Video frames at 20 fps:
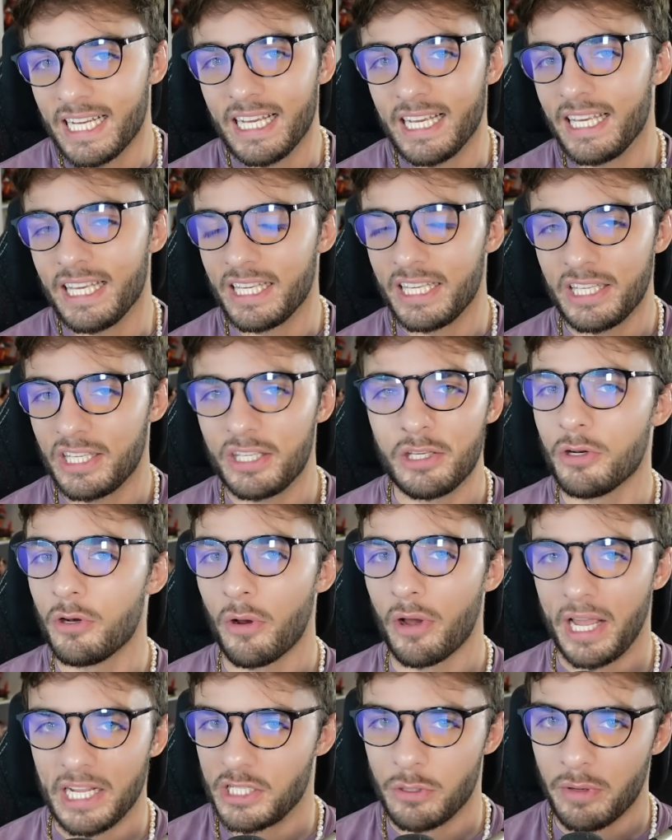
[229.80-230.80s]
you
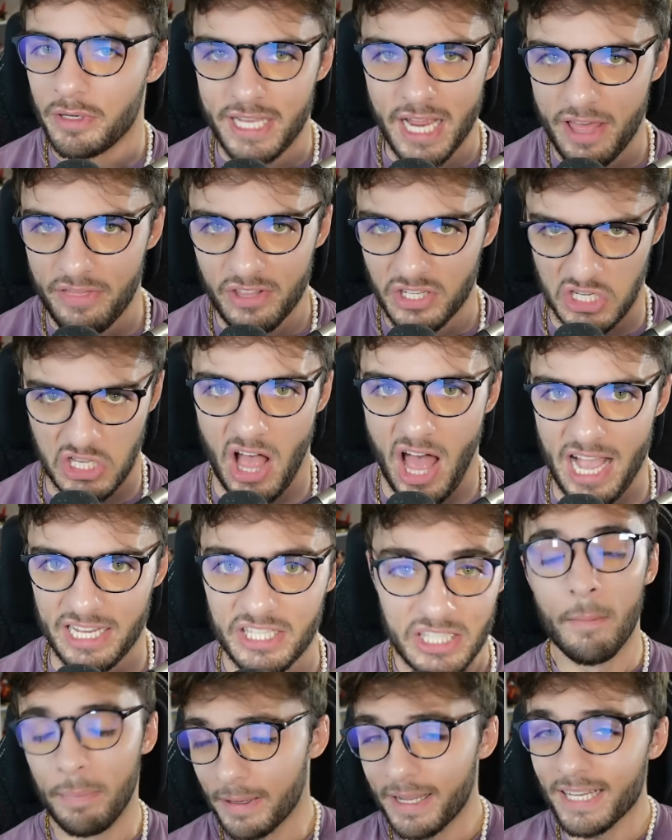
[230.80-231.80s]
don't get to attend this
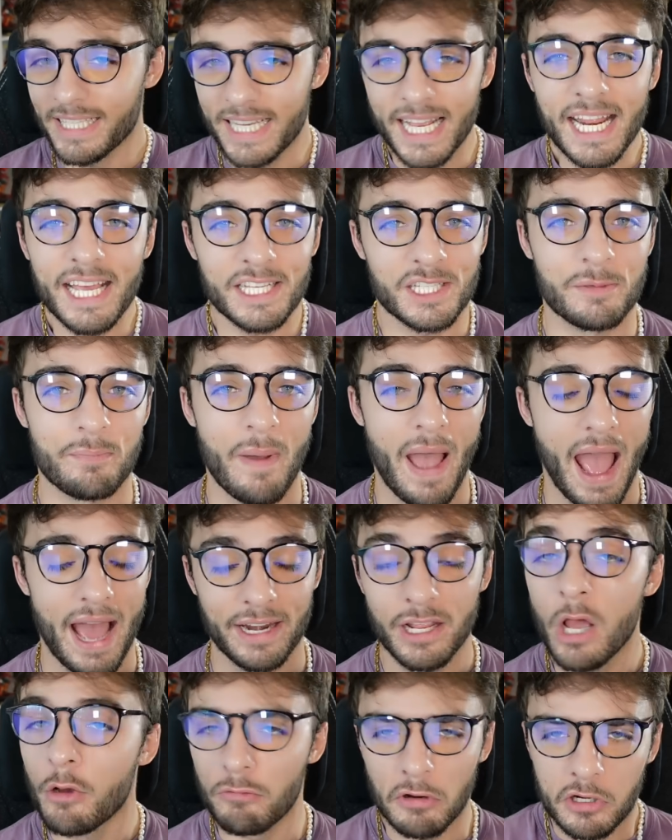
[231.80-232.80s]
class because it is
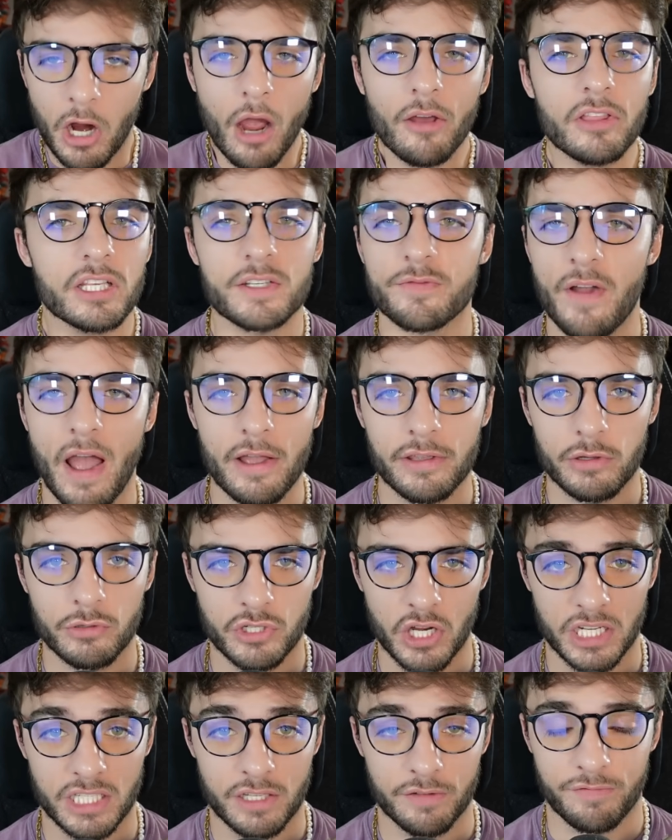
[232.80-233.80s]
bad. Regardless of how you
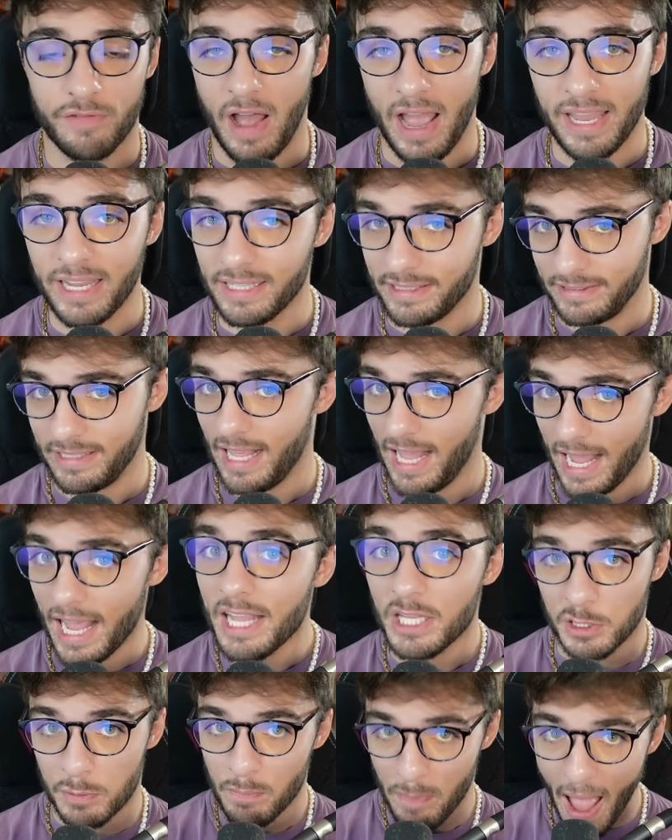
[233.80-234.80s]
justify it,
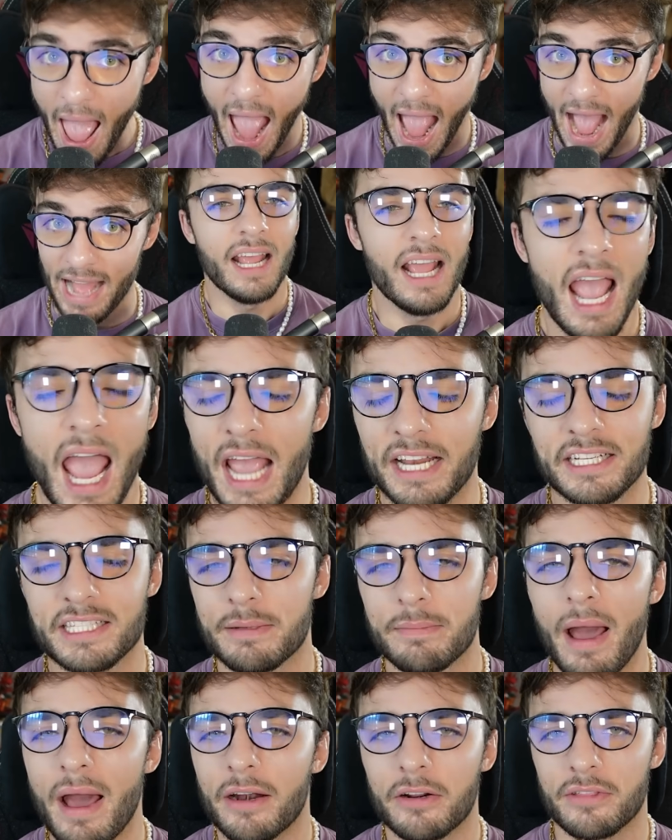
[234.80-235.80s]
it's bad. It
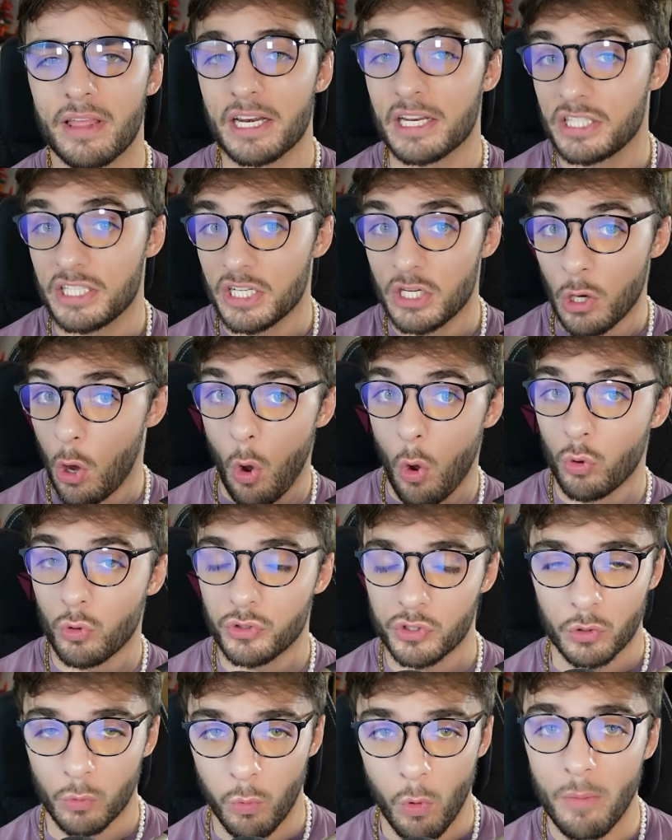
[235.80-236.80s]
doesn't matter that it's an
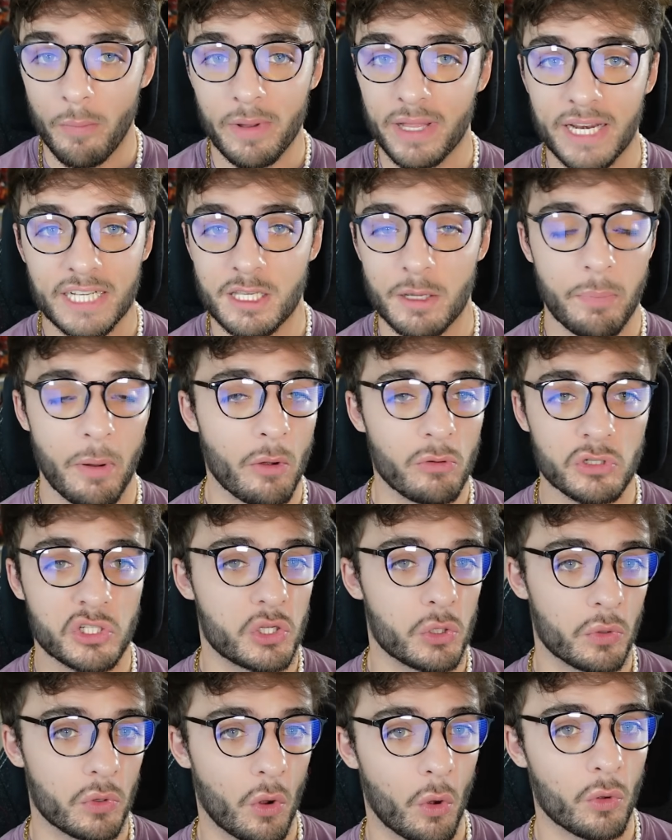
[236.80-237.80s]
older woman as opposed
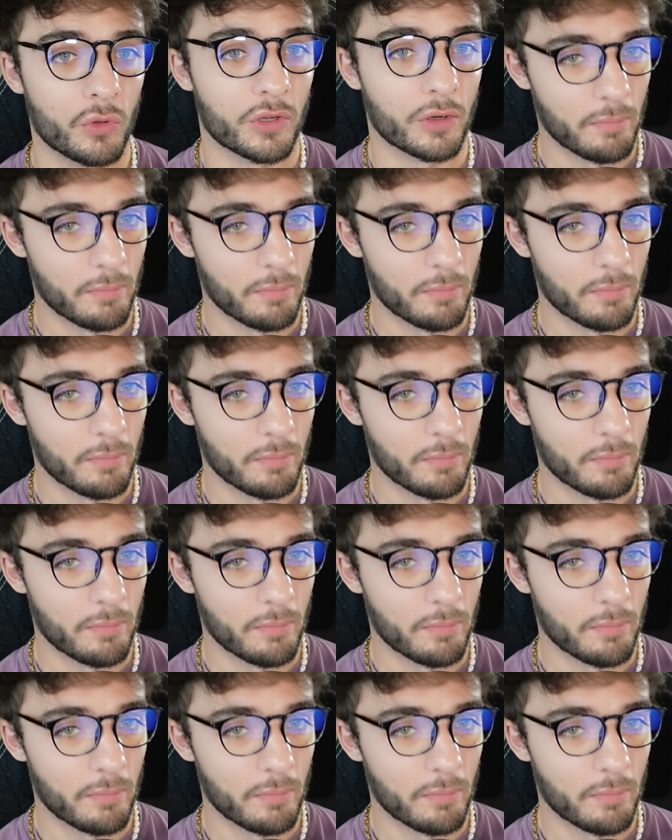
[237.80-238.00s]
to an older